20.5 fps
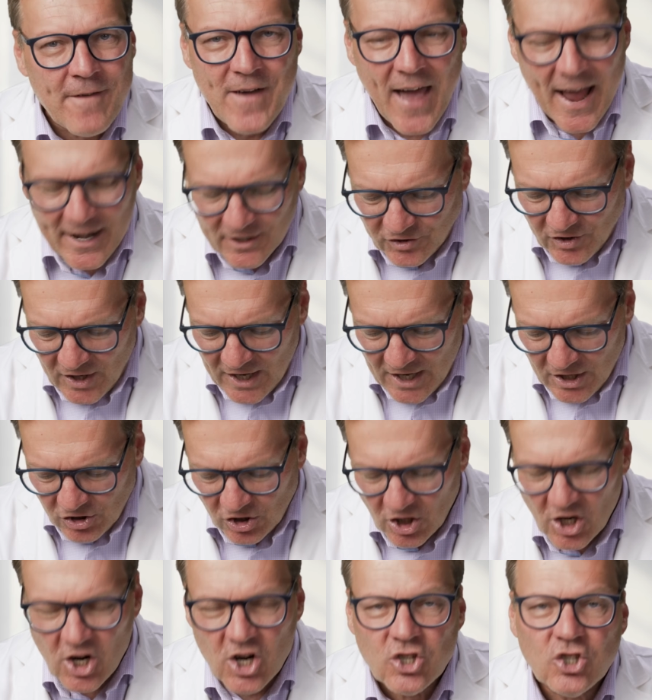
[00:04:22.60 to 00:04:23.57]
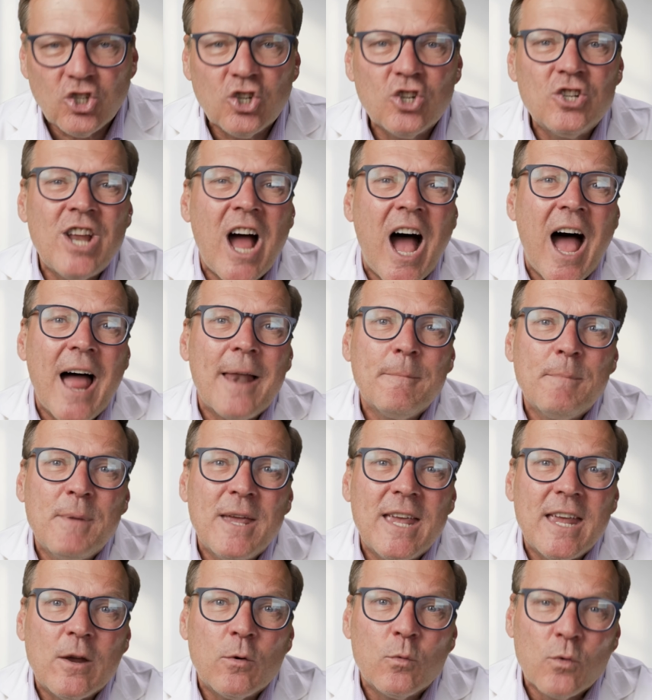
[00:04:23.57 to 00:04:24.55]
vaccines should not
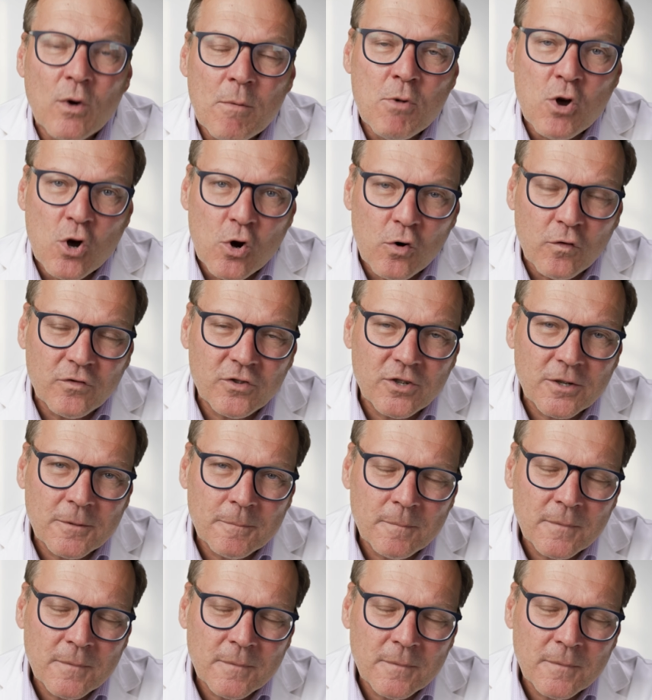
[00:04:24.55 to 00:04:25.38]
be removed.